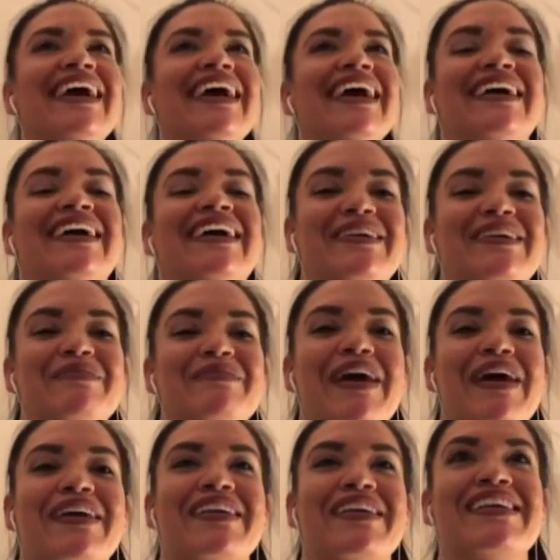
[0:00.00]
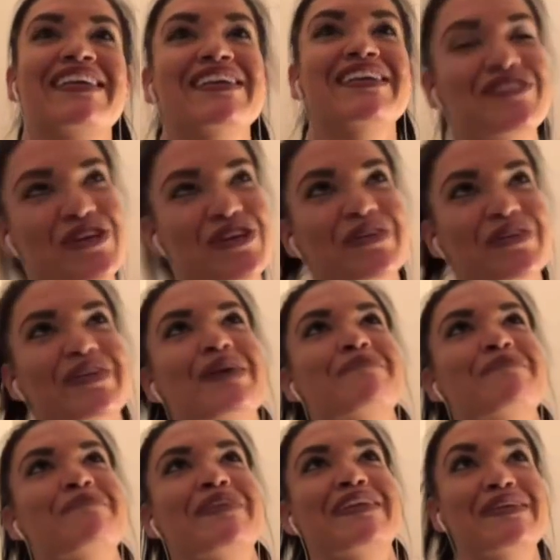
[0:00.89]
And he showed
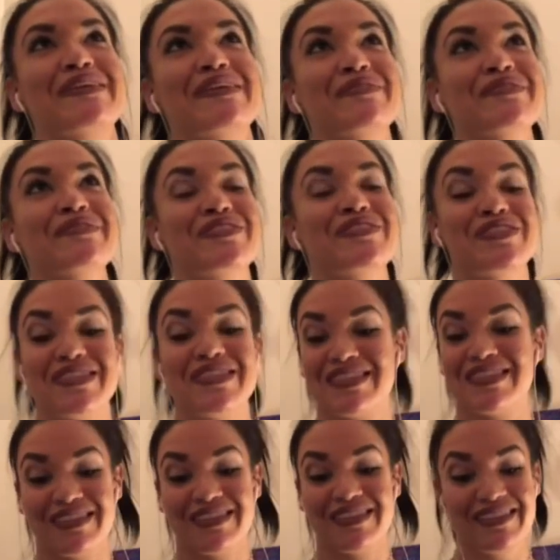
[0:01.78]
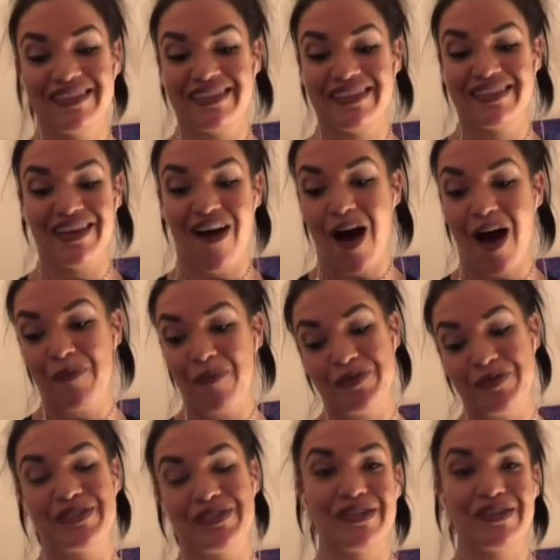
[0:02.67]
up and he was just the
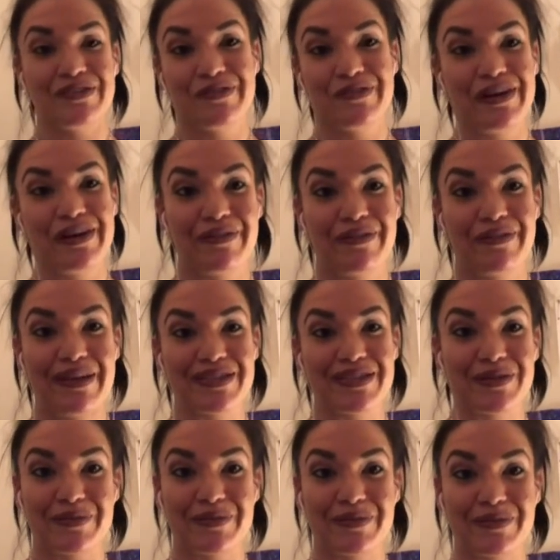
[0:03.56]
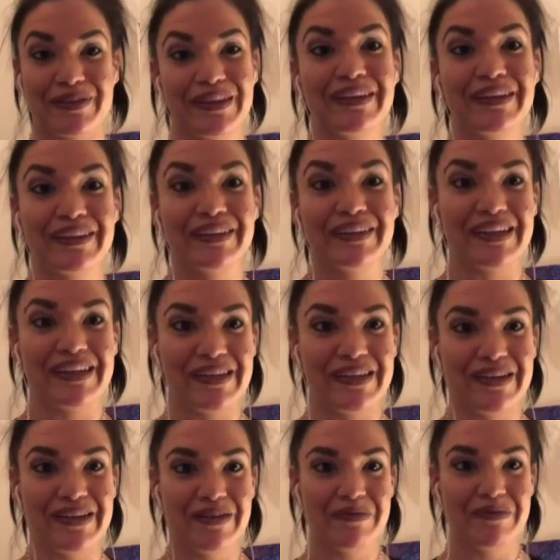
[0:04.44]
opposite of what a wrestler would look like. You
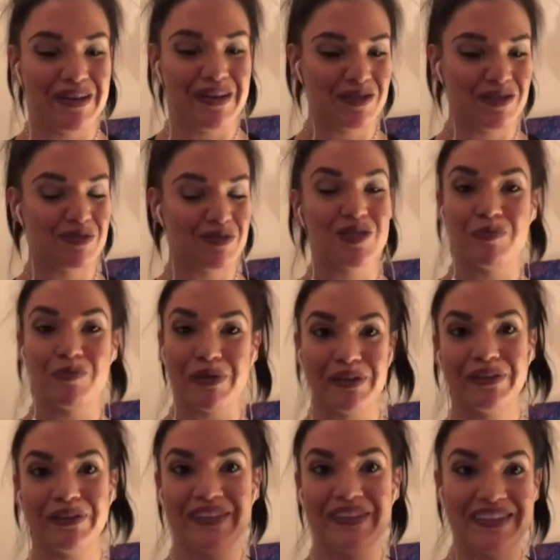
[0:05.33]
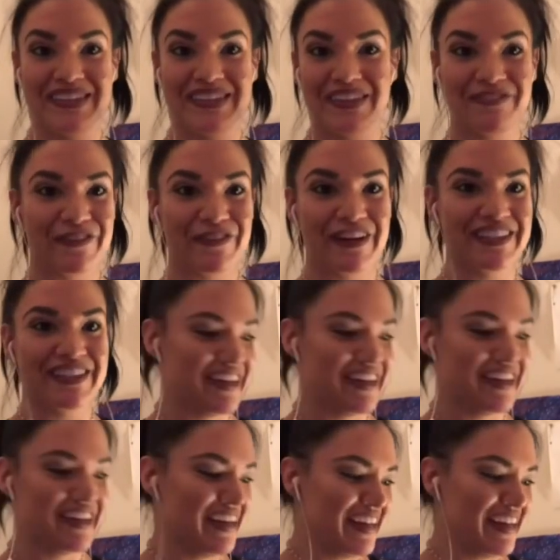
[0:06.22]
know, my husband's build is different. Yep.